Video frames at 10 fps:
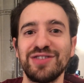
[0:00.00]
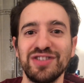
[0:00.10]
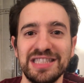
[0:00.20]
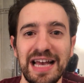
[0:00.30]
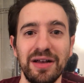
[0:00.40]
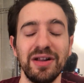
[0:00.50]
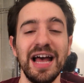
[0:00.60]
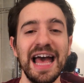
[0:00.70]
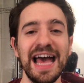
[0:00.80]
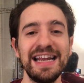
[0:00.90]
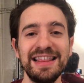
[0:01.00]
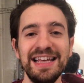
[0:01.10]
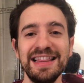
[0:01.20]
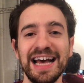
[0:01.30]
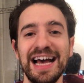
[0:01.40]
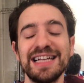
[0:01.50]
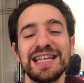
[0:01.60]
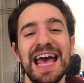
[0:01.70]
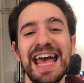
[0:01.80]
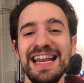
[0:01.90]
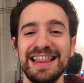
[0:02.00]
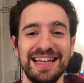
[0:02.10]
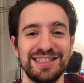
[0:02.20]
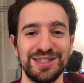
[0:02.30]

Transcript: for sale, anything that has anything to